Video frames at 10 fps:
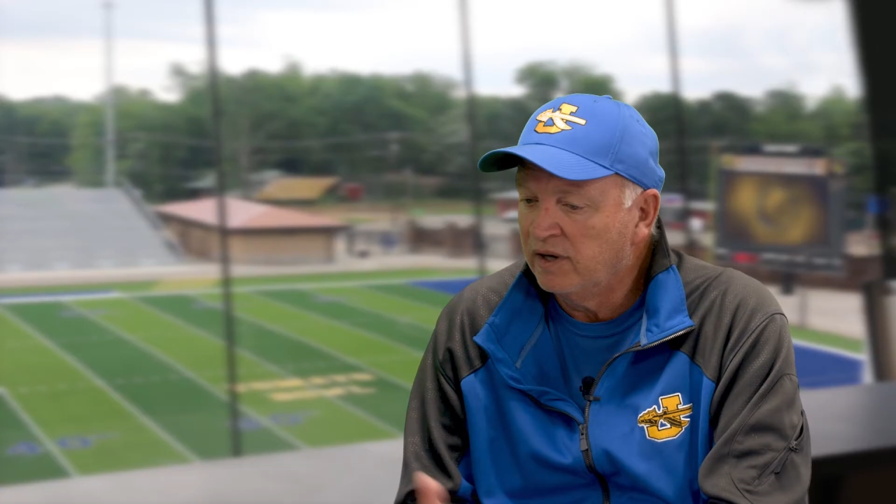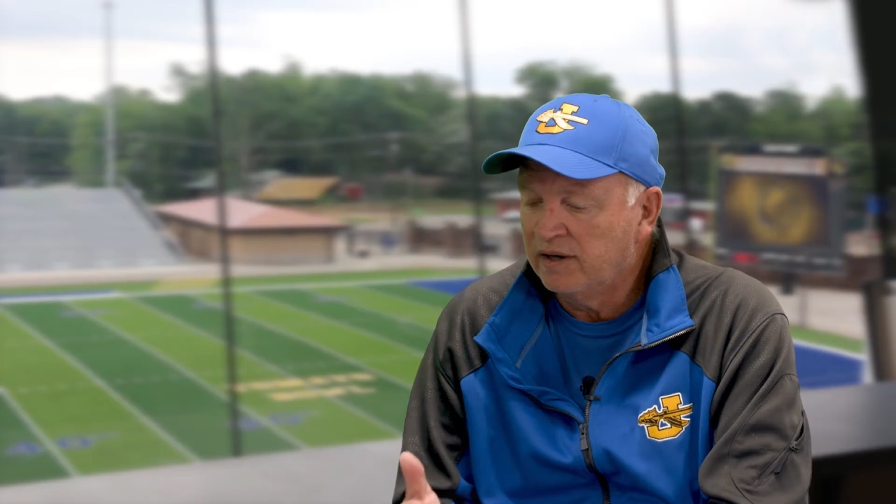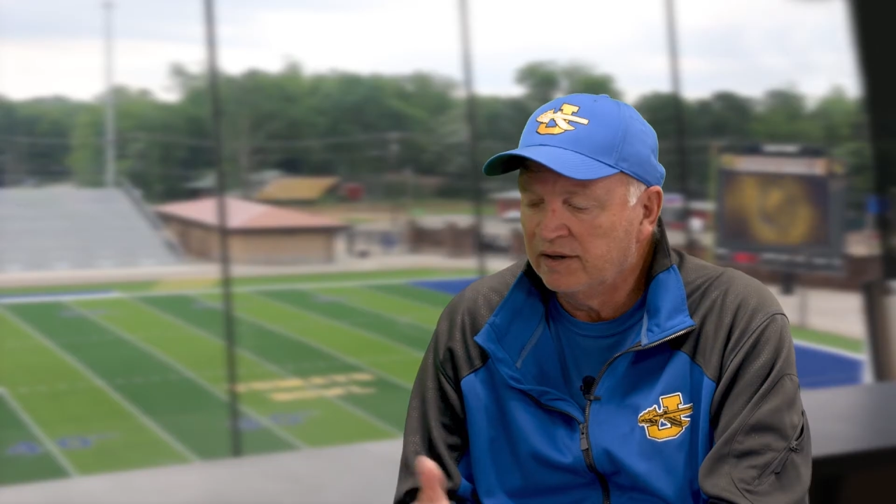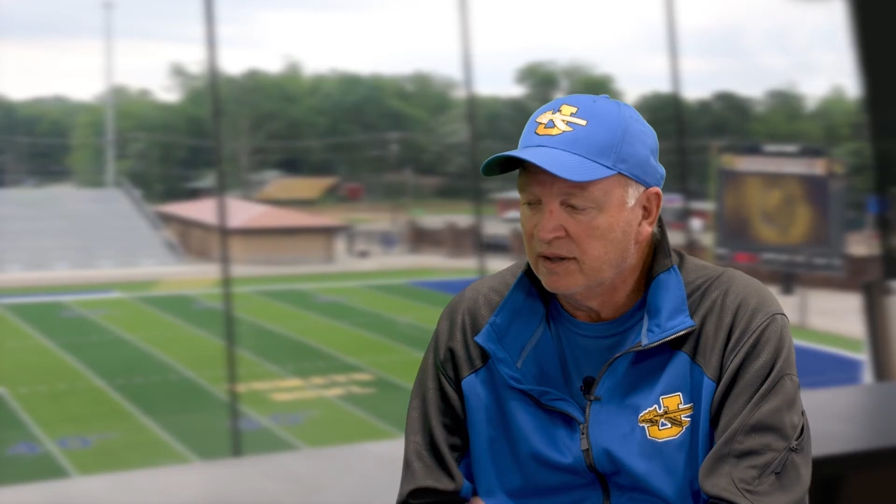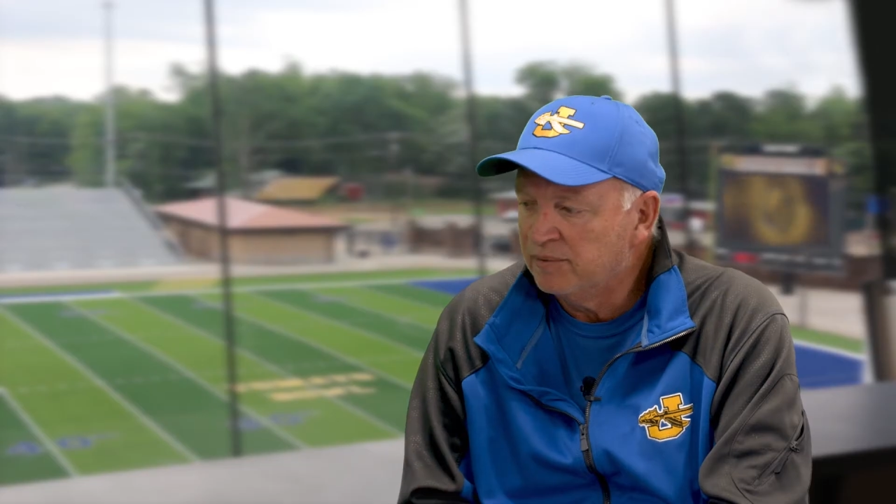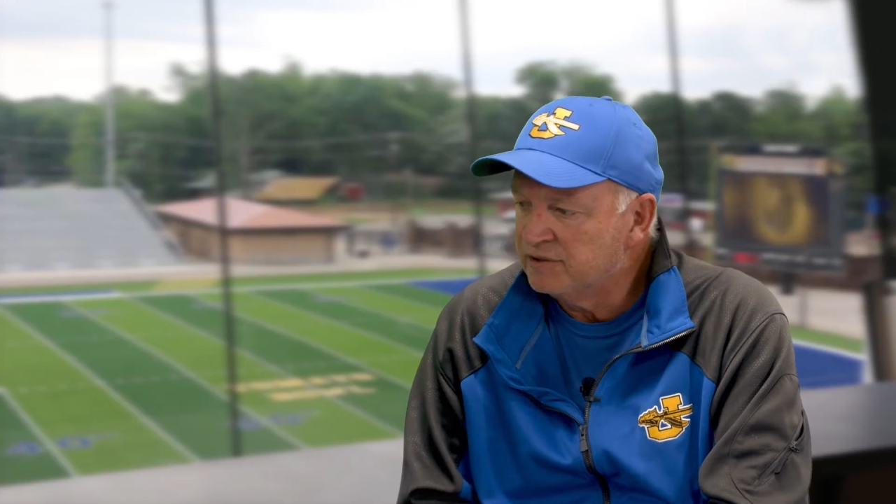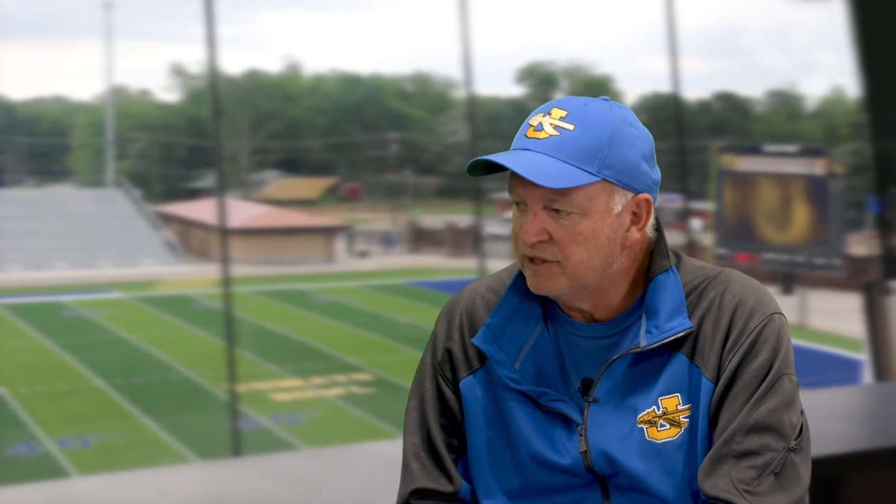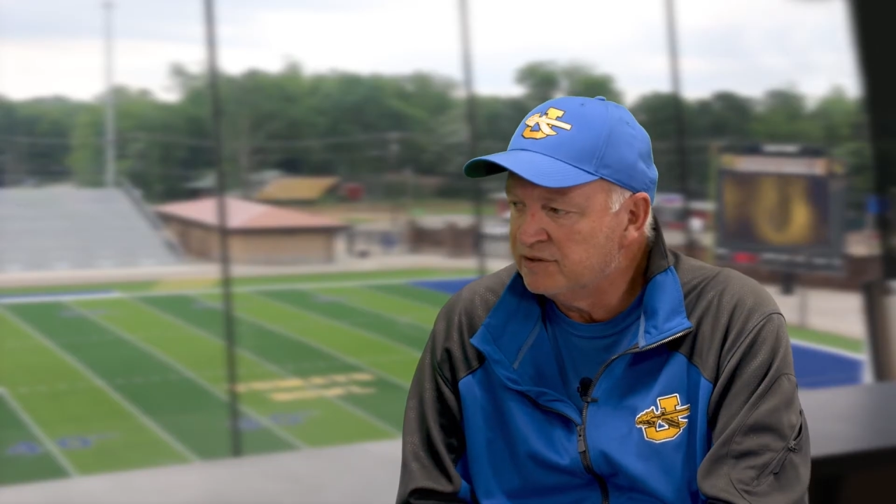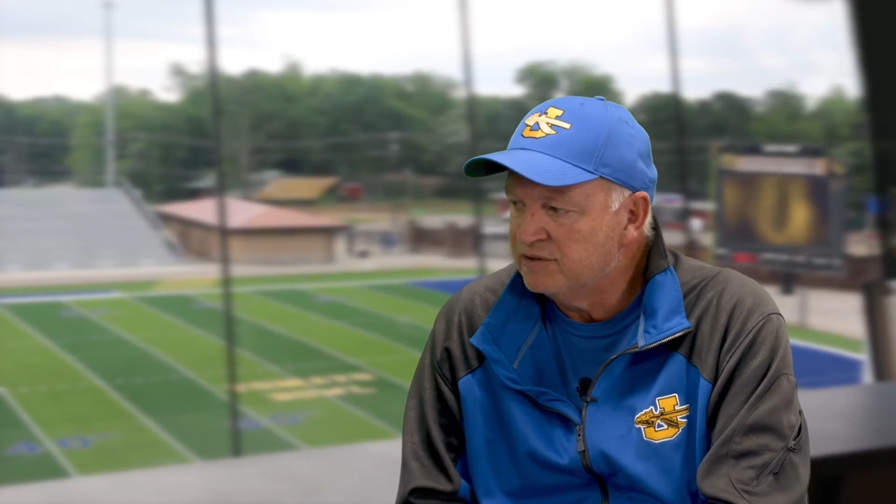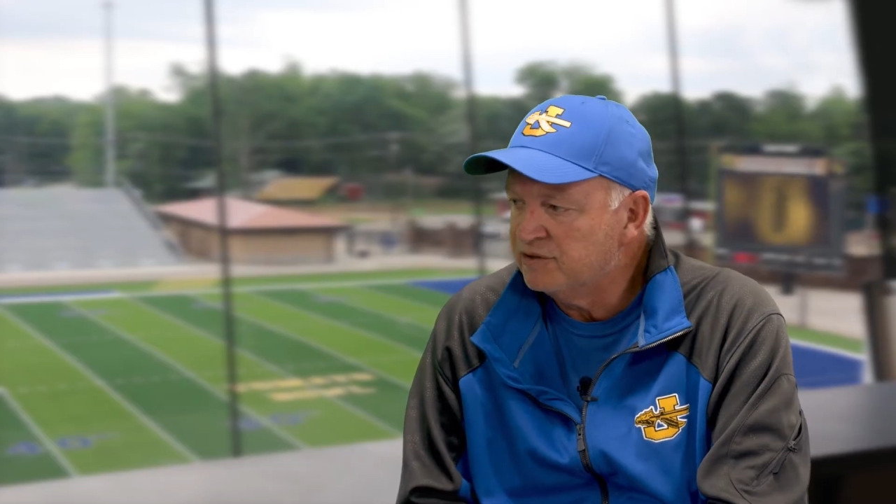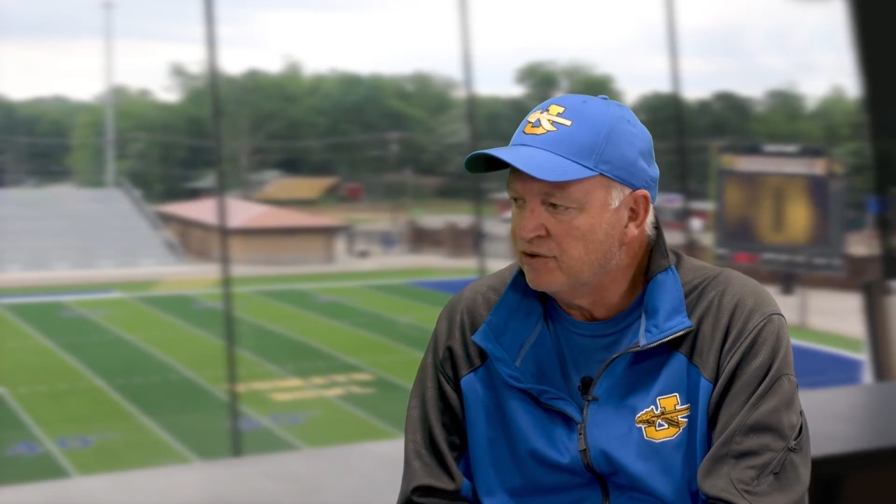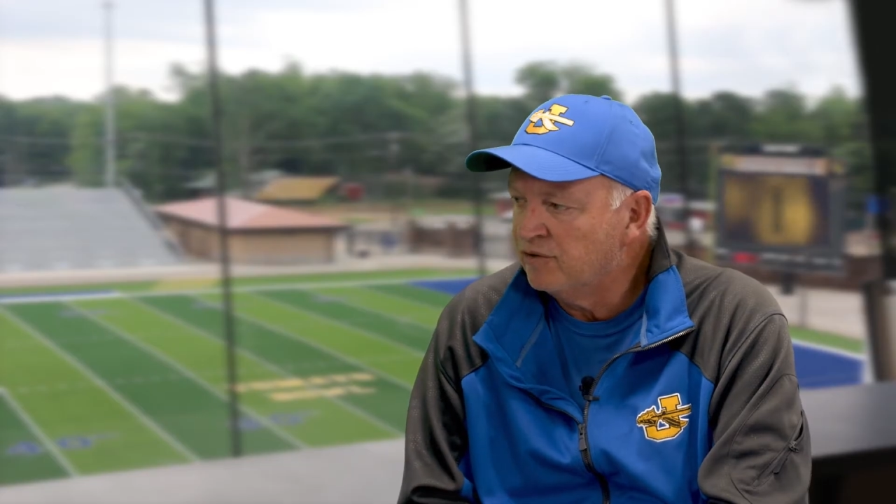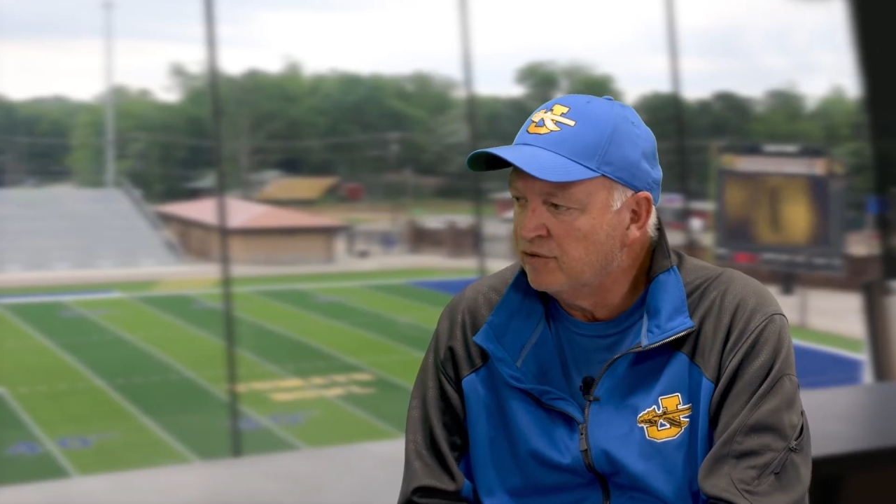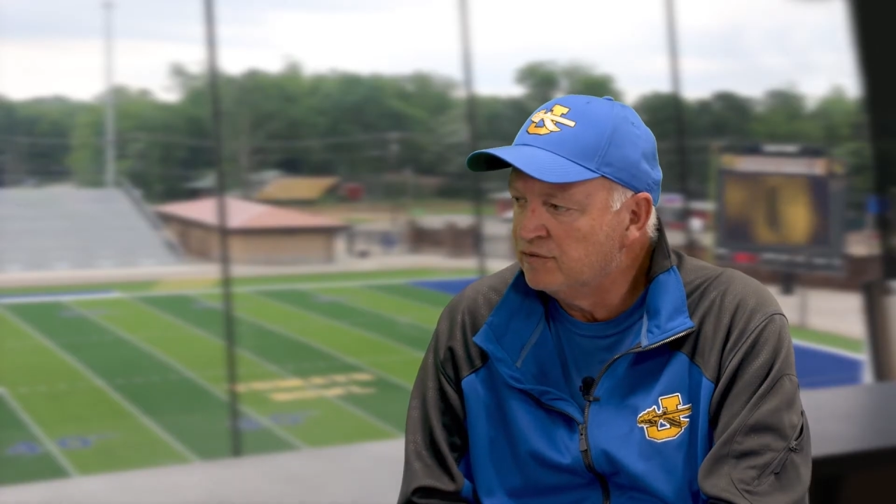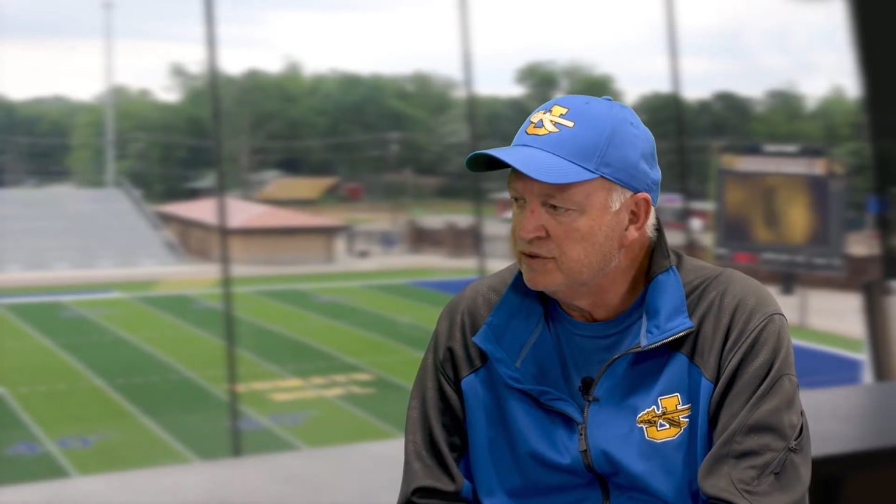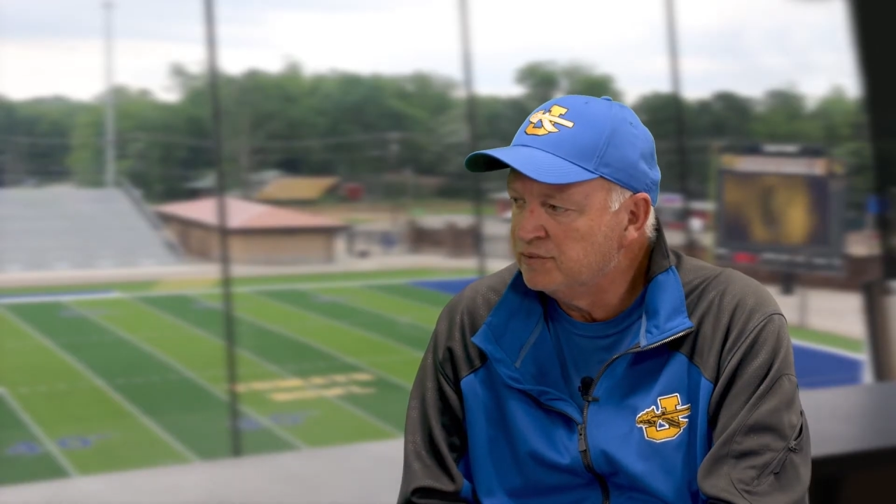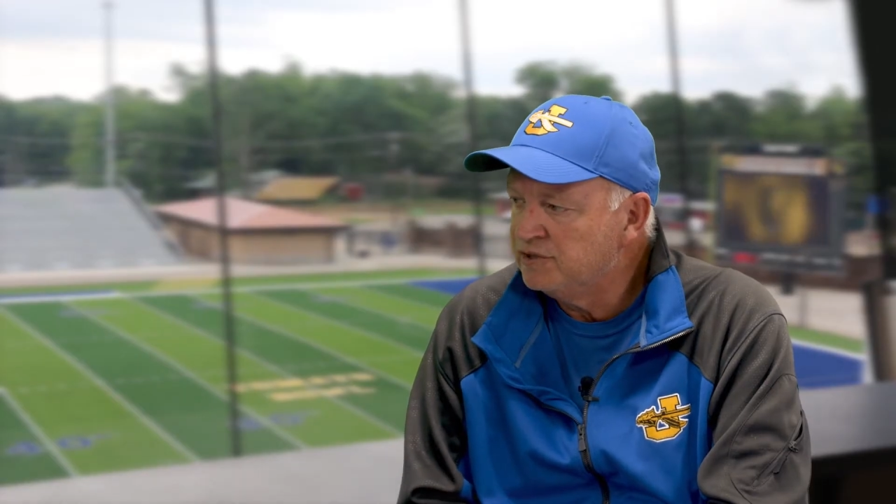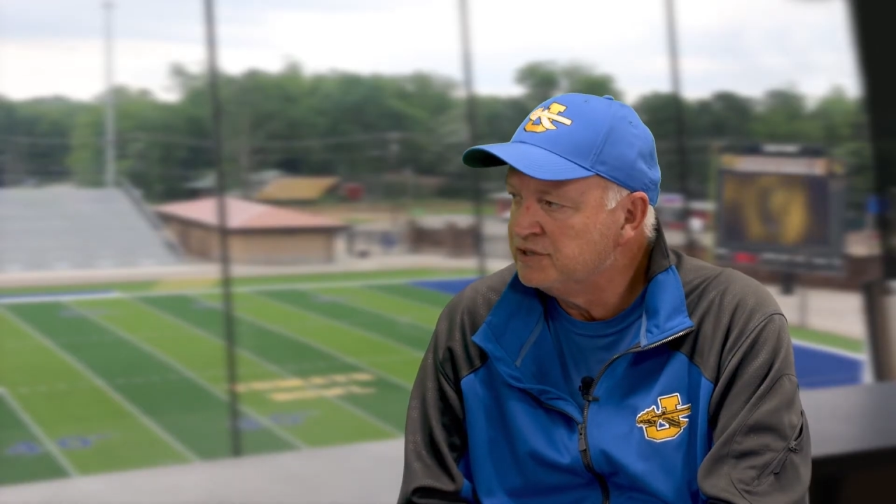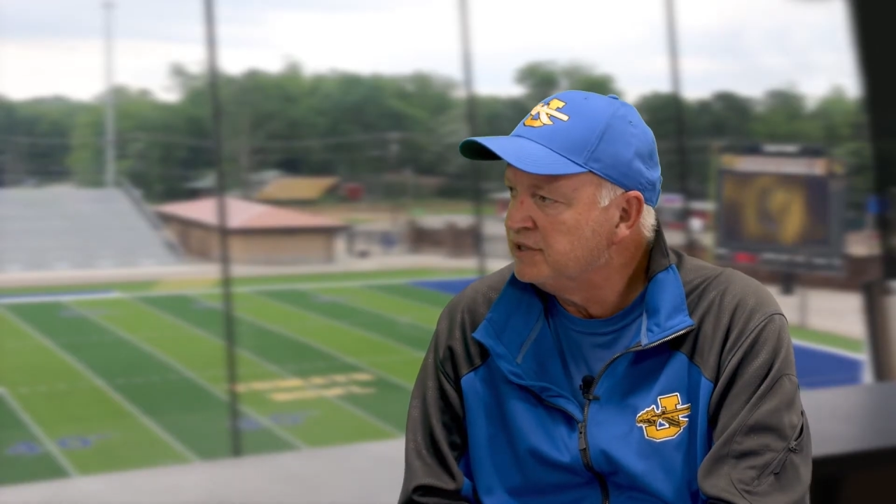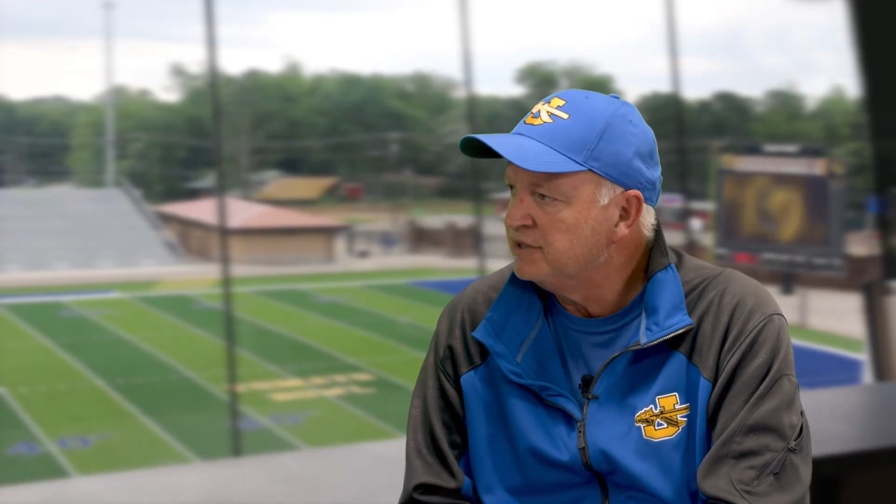had a couple chances at turnovers that we
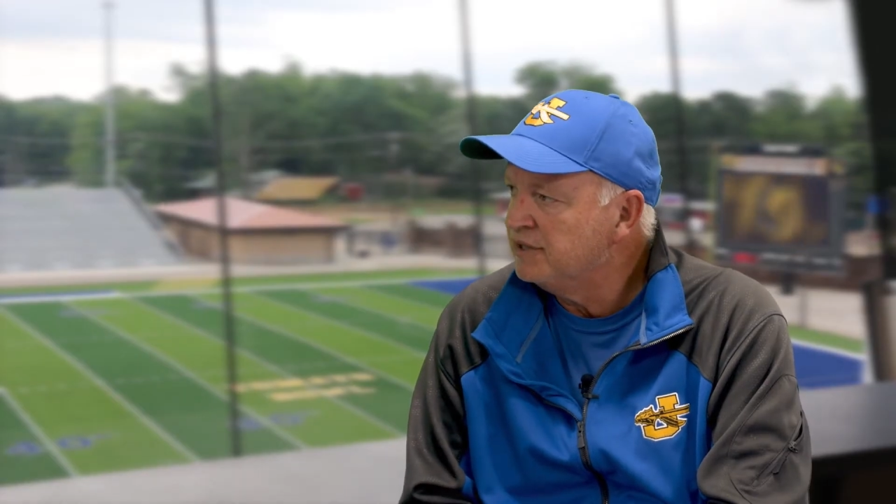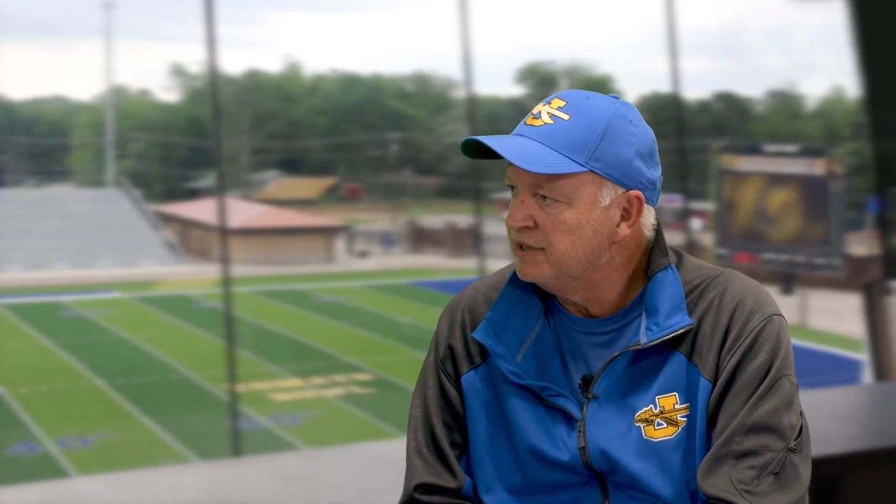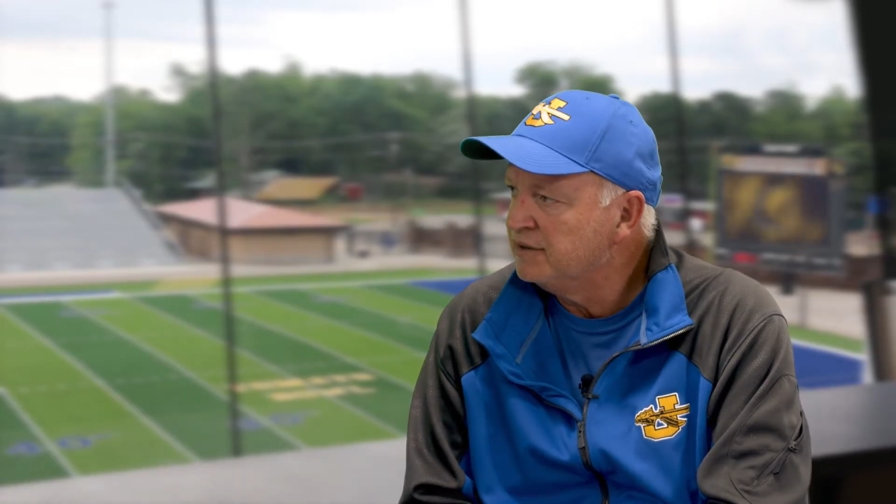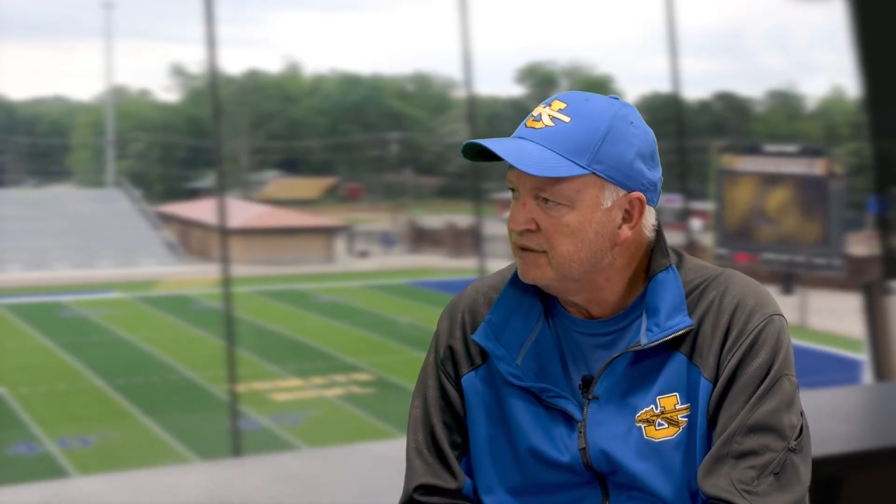just didn't get.